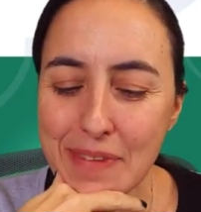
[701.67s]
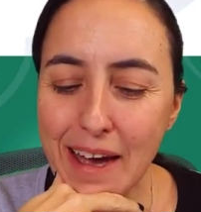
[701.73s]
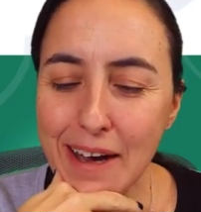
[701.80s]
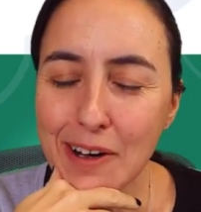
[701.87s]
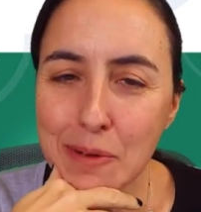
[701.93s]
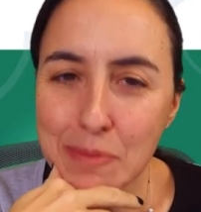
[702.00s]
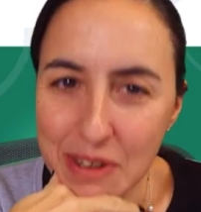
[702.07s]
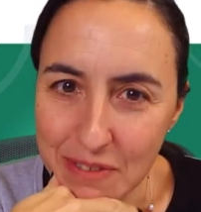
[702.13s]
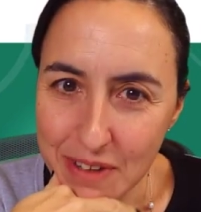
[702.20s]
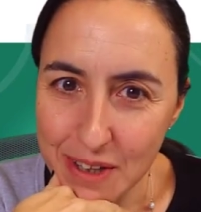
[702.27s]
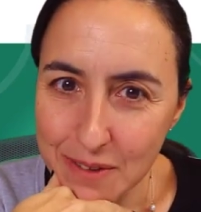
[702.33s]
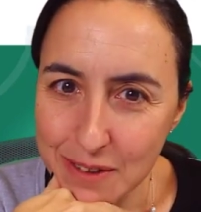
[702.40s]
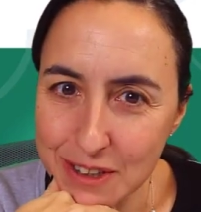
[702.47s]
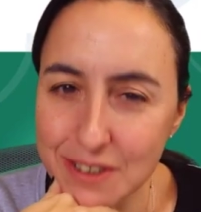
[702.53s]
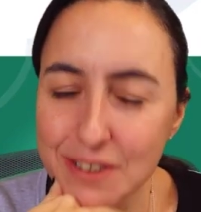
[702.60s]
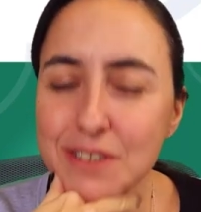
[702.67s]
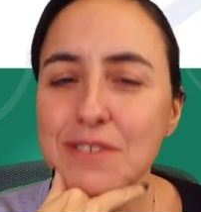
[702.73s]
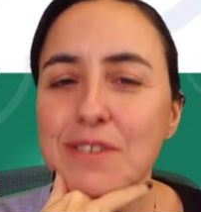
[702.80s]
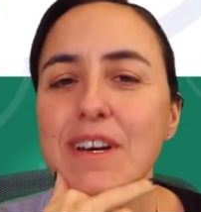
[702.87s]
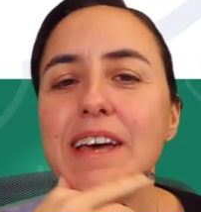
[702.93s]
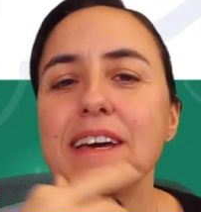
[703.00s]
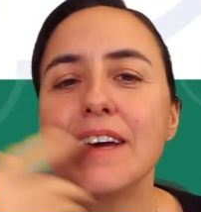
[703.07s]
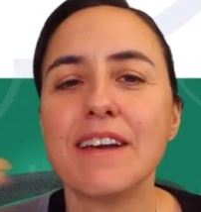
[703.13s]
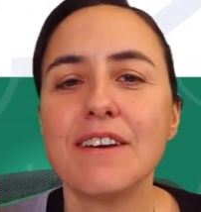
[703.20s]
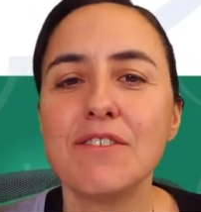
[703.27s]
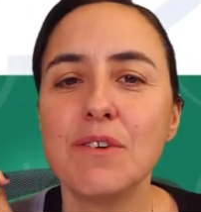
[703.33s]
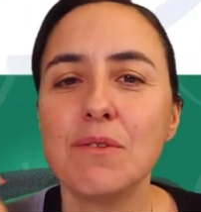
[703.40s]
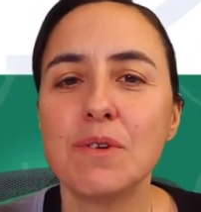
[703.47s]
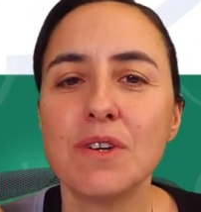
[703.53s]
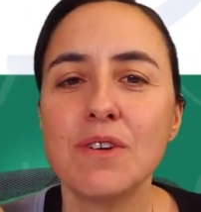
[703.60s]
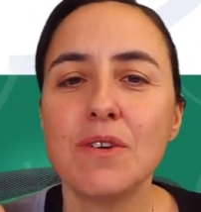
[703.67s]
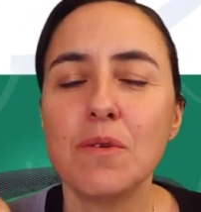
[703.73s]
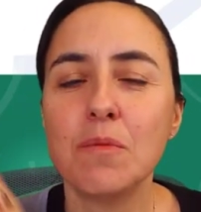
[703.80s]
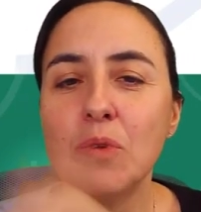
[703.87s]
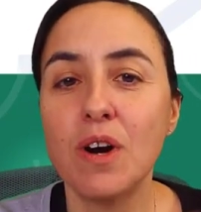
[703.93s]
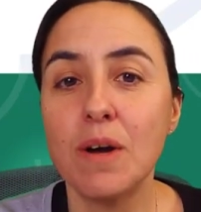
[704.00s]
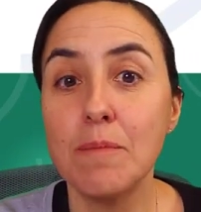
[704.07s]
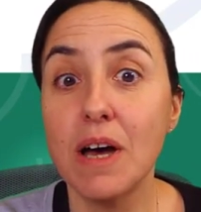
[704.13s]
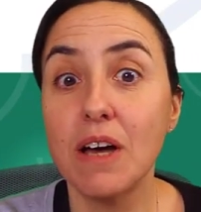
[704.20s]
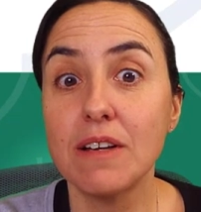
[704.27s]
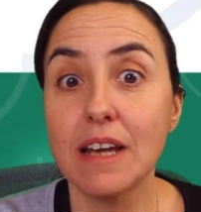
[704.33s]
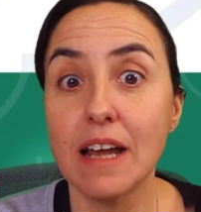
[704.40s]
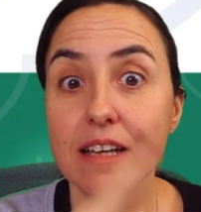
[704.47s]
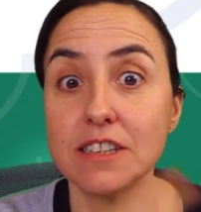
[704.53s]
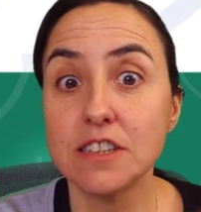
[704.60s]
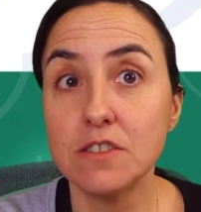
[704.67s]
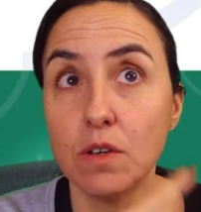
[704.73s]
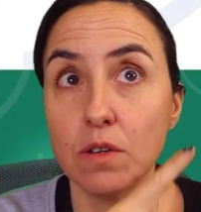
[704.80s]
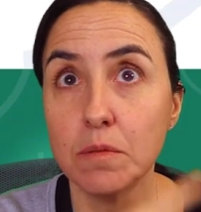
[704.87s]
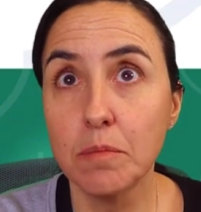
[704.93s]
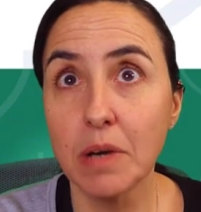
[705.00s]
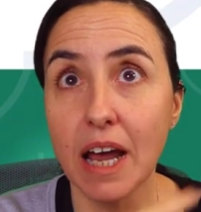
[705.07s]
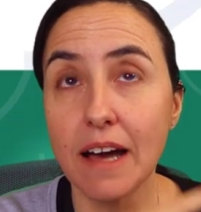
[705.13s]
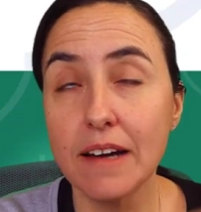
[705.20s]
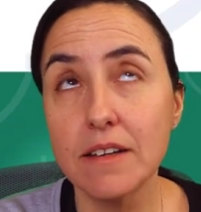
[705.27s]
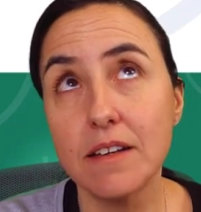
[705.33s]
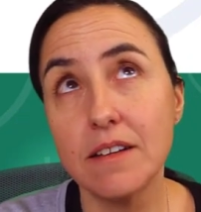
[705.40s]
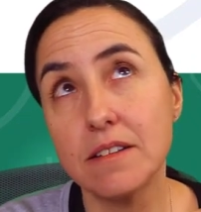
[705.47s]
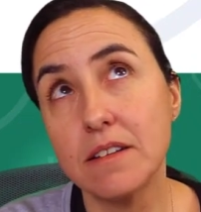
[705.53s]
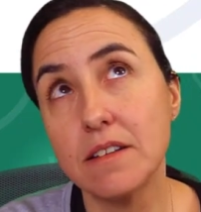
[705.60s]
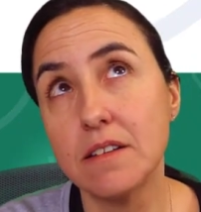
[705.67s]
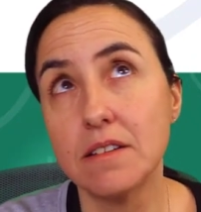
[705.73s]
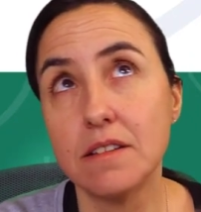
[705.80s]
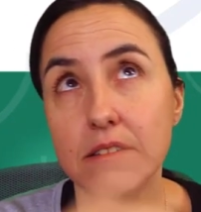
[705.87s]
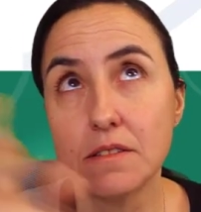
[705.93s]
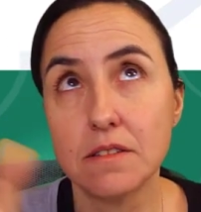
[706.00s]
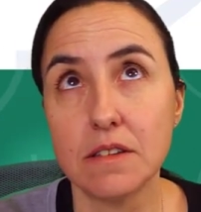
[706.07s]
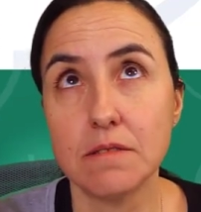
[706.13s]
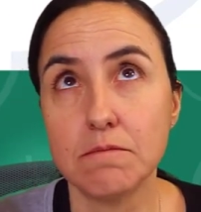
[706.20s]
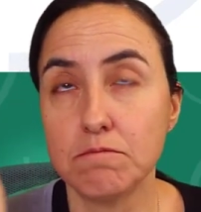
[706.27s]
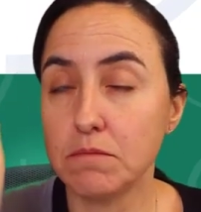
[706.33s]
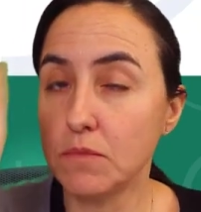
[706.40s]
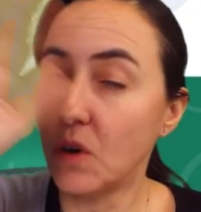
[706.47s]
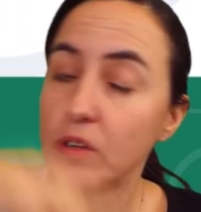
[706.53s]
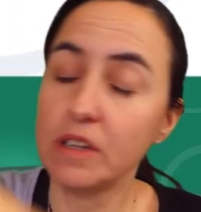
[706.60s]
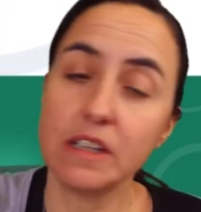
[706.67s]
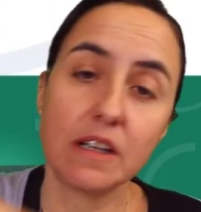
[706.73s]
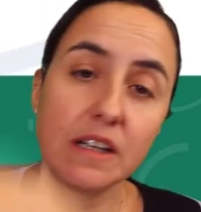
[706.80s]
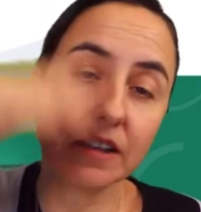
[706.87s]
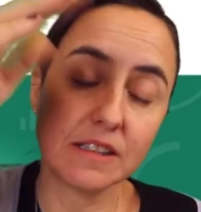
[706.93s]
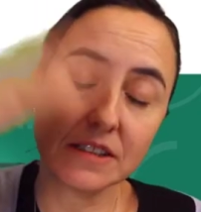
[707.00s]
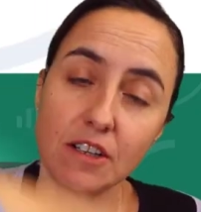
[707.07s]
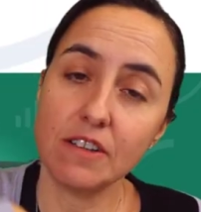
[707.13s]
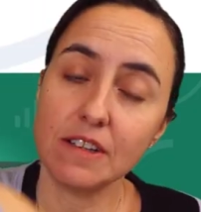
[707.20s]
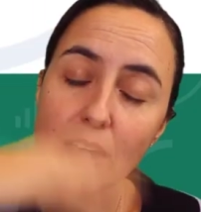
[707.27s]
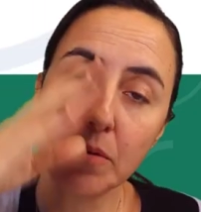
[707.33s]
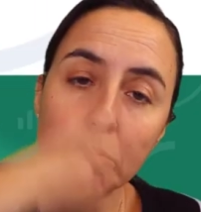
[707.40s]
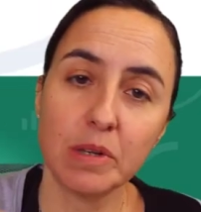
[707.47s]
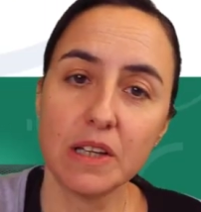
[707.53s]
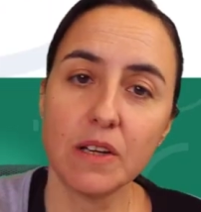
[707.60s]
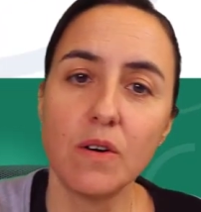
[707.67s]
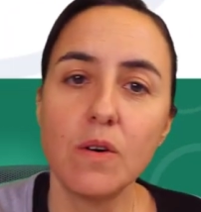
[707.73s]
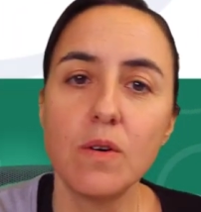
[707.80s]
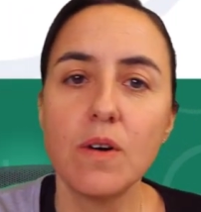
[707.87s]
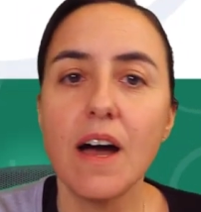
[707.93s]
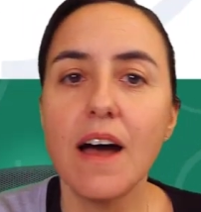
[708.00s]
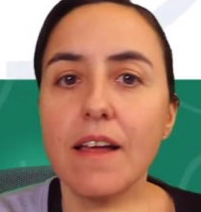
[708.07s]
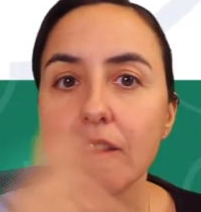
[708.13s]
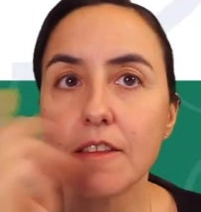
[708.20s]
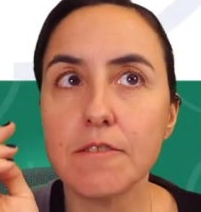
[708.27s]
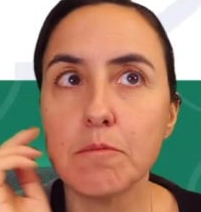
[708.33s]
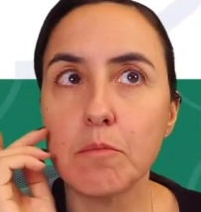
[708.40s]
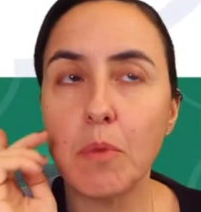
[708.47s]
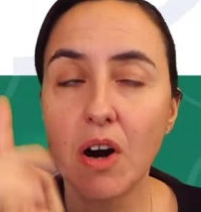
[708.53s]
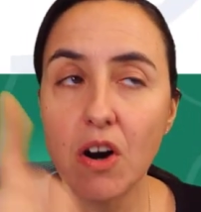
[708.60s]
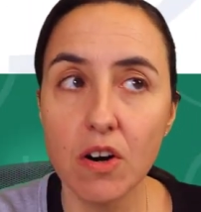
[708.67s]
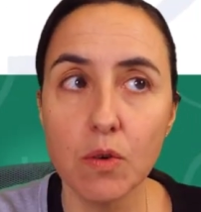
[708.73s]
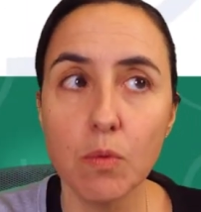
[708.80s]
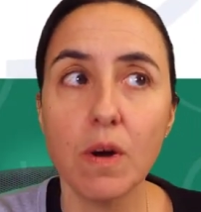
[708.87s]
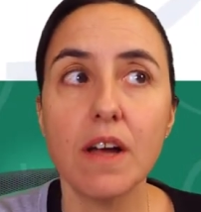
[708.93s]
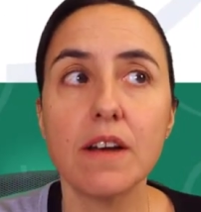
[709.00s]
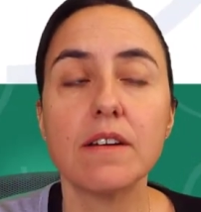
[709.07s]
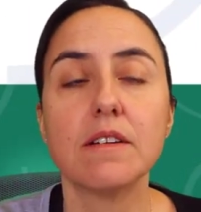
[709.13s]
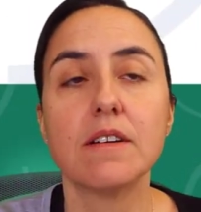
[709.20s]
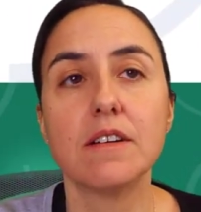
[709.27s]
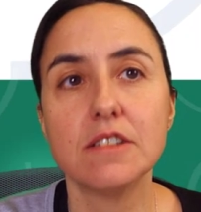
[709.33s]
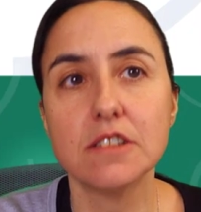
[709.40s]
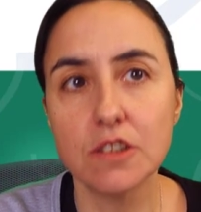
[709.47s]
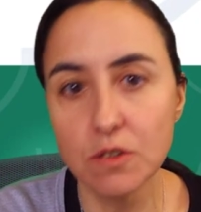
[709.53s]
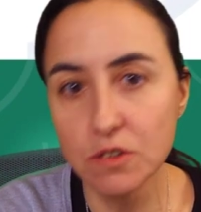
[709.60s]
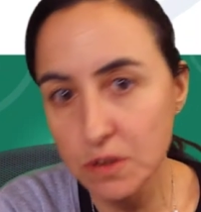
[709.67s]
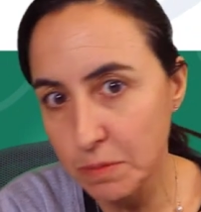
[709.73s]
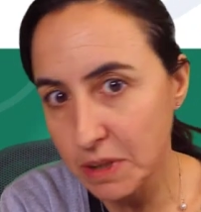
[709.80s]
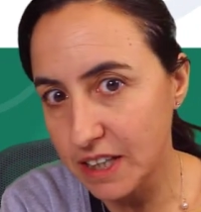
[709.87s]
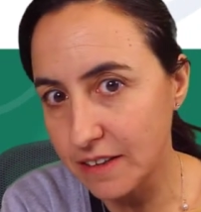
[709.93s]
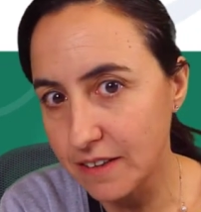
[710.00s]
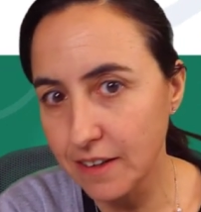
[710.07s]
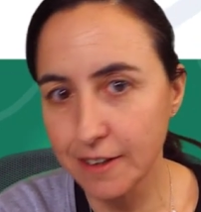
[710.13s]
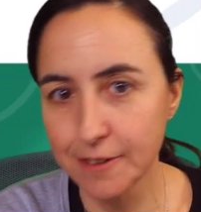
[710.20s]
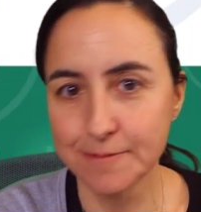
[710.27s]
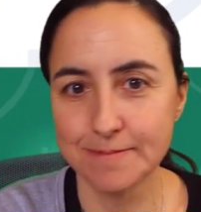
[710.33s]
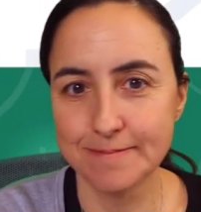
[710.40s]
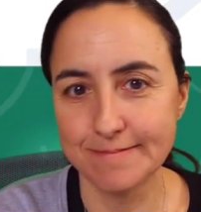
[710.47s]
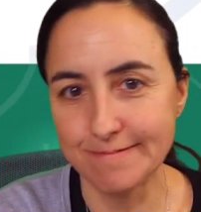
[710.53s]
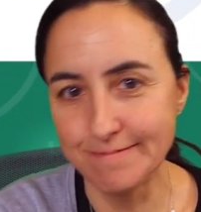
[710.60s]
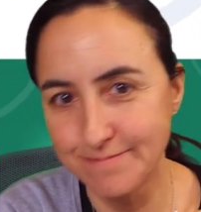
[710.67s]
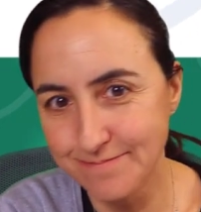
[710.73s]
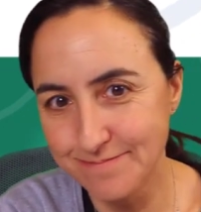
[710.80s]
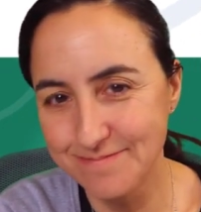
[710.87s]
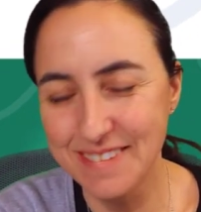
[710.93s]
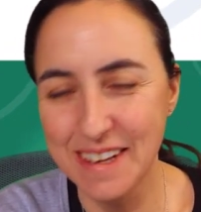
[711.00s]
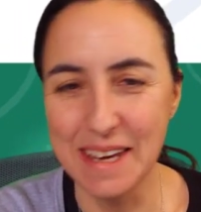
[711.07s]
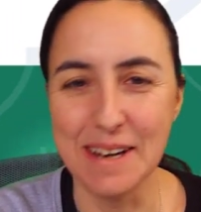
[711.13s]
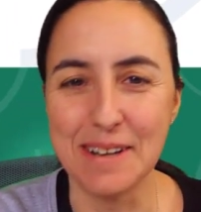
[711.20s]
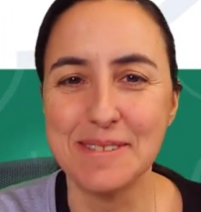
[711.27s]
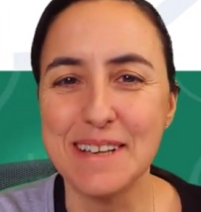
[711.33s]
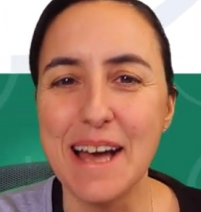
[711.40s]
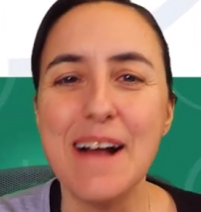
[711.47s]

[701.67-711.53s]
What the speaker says: I hope the video was useful. Again, if you want to know more about last not blank, and all the links are down below, and part 1 is going to be linked here.